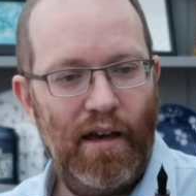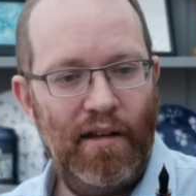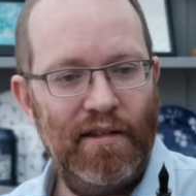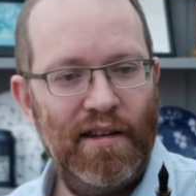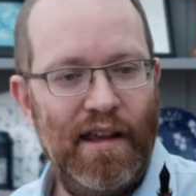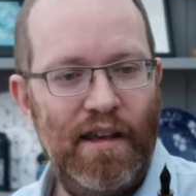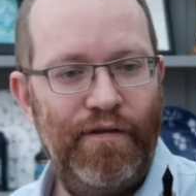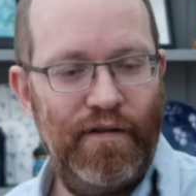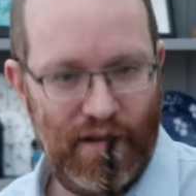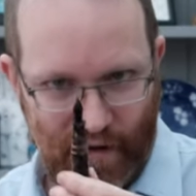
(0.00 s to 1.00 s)
Underneath,
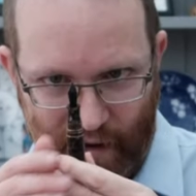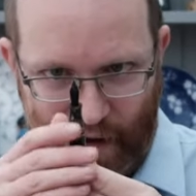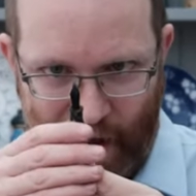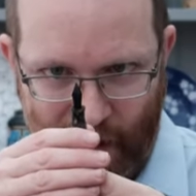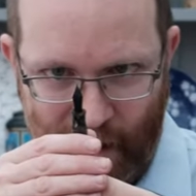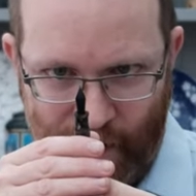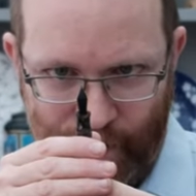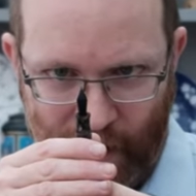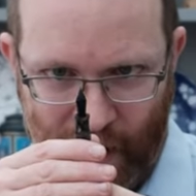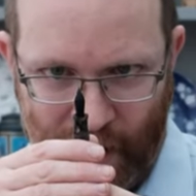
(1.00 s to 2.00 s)

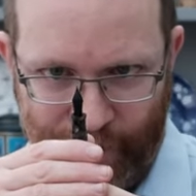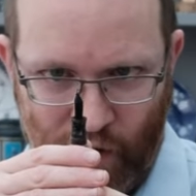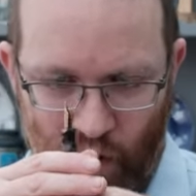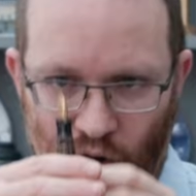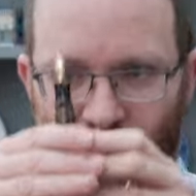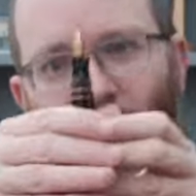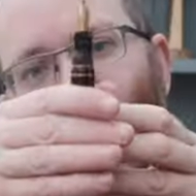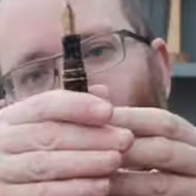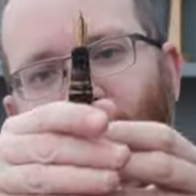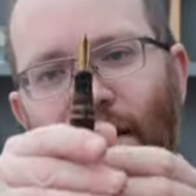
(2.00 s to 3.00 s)
I have got
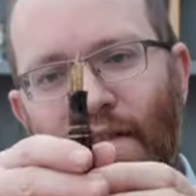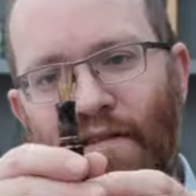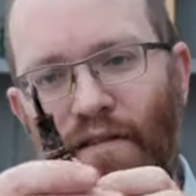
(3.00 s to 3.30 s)
a